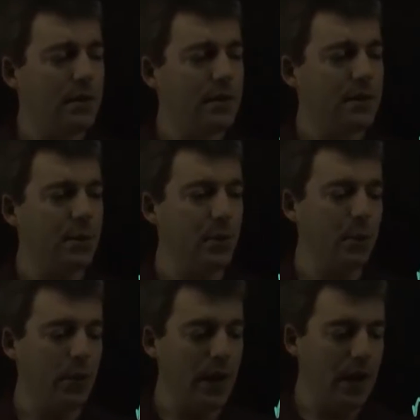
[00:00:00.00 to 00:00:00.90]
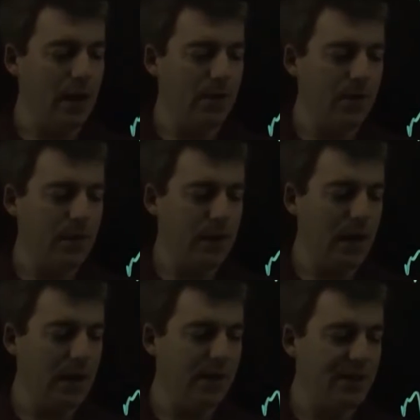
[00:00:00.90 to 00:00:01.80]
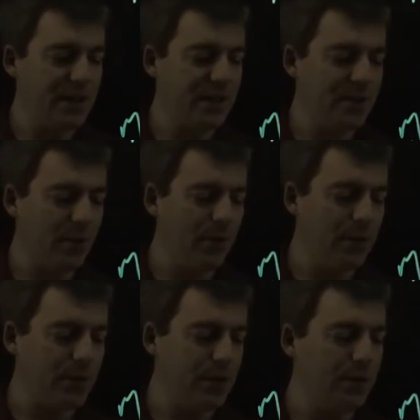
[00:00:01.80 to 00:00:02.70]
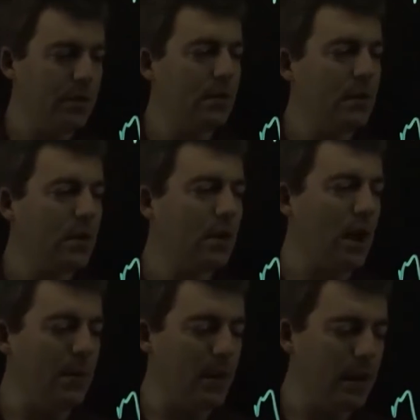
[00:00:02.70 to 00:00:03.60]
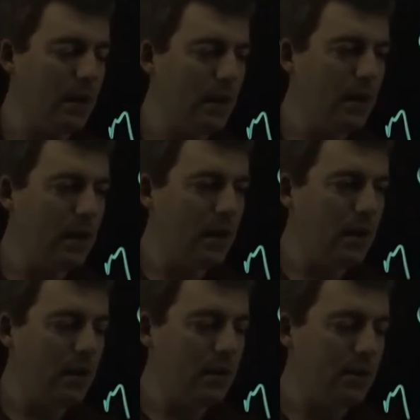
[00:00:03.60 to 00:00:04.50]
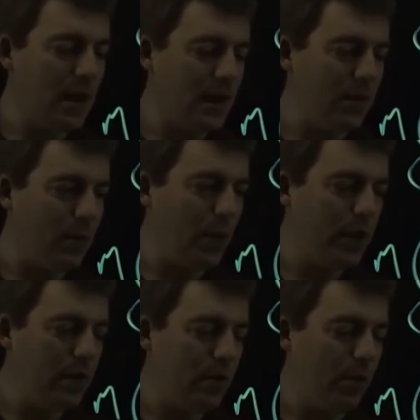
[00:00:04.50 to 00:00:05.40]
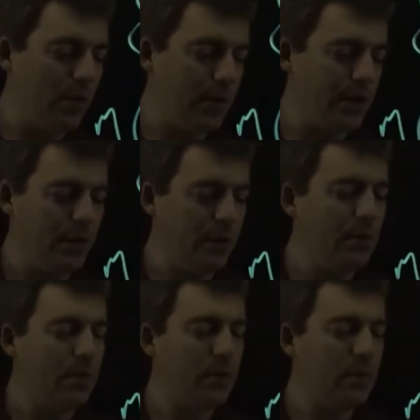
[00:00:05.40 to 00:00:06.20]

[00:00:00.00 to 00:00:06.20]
So we will have negative 6 over 2, comma, negative 1 over 2,